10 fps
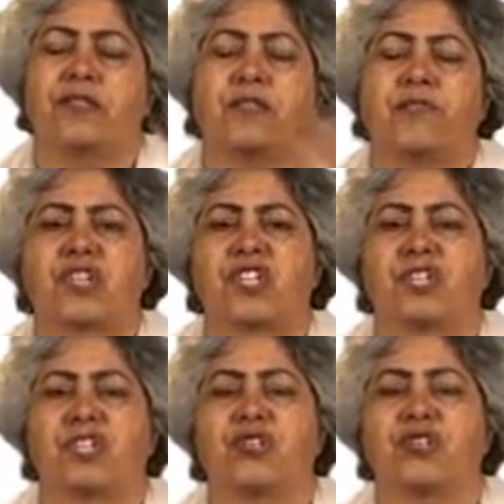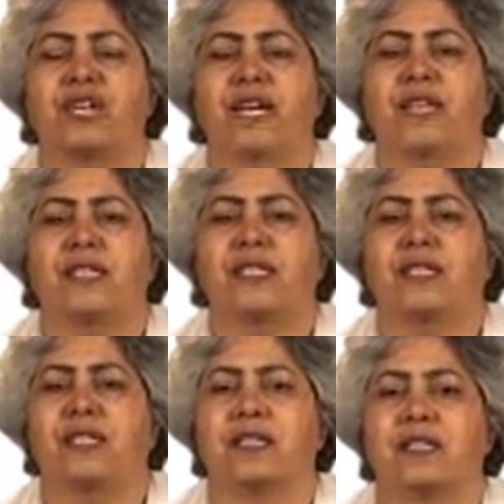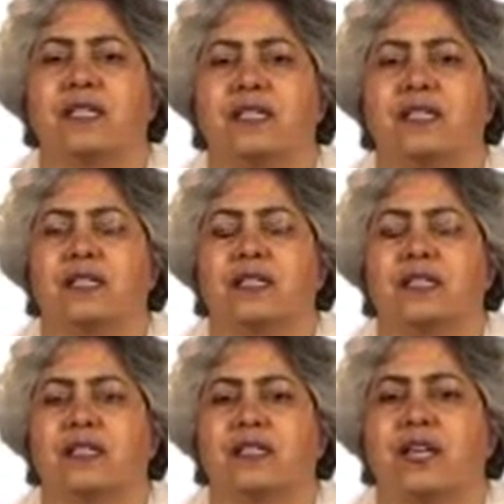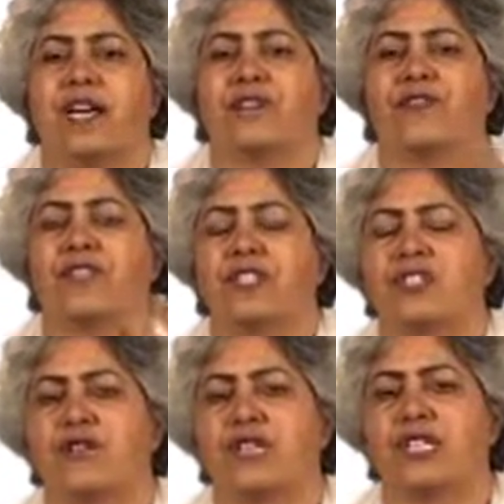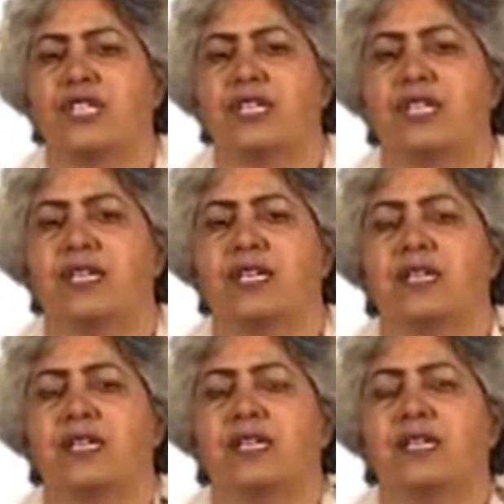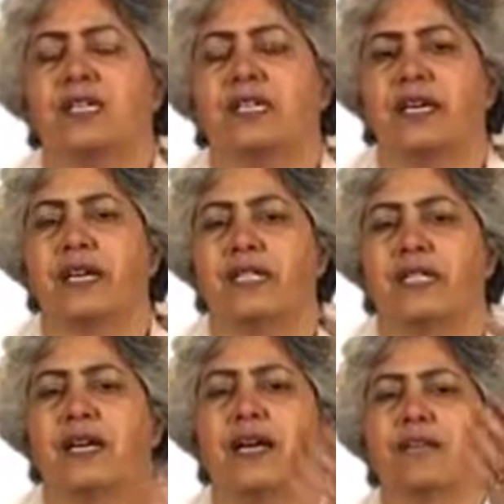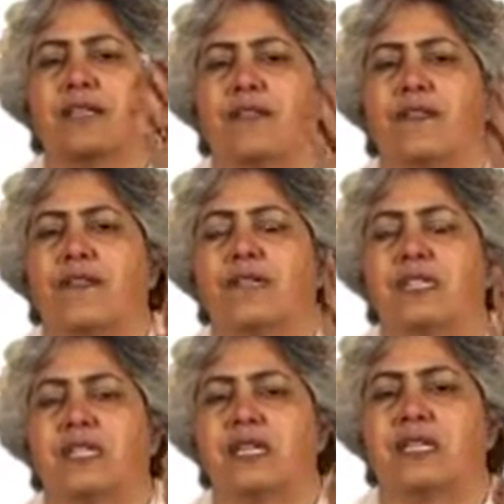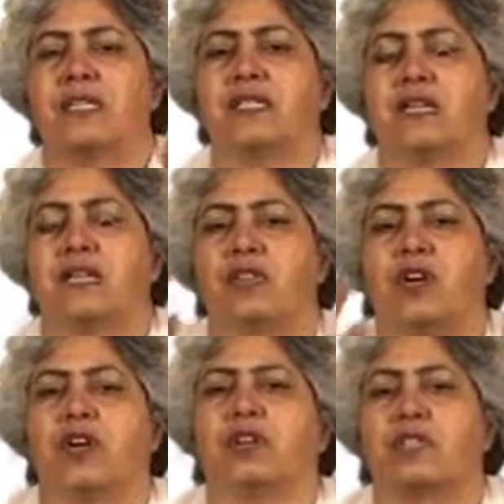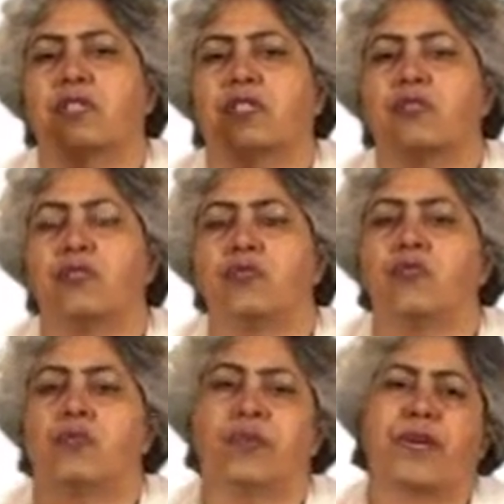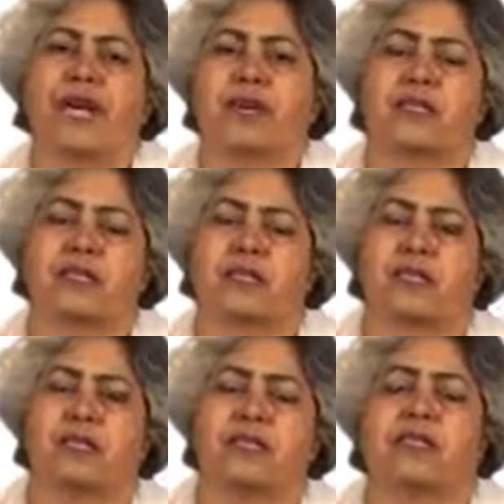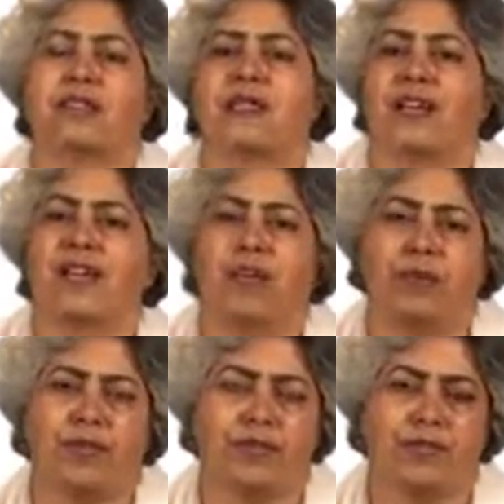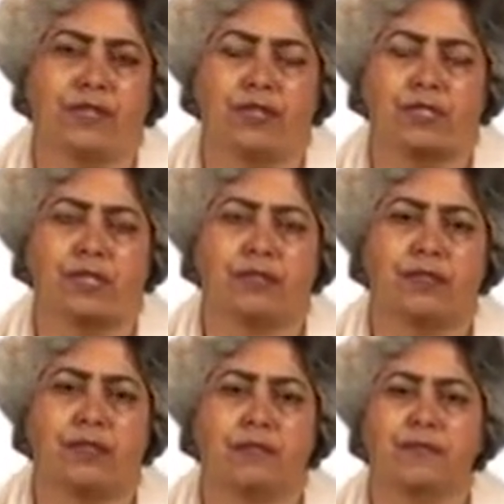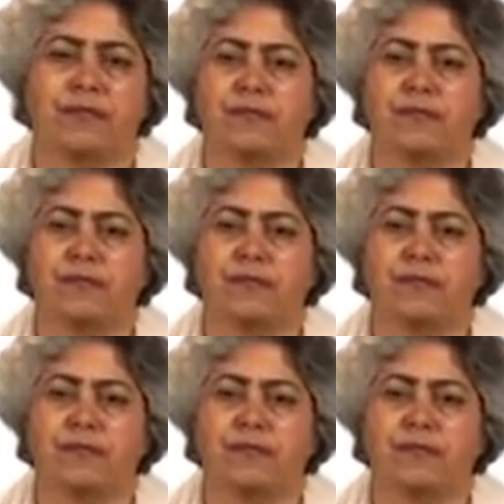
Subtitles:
The impression that you get at first reading is that this is a doctor who practices allopathy, for example.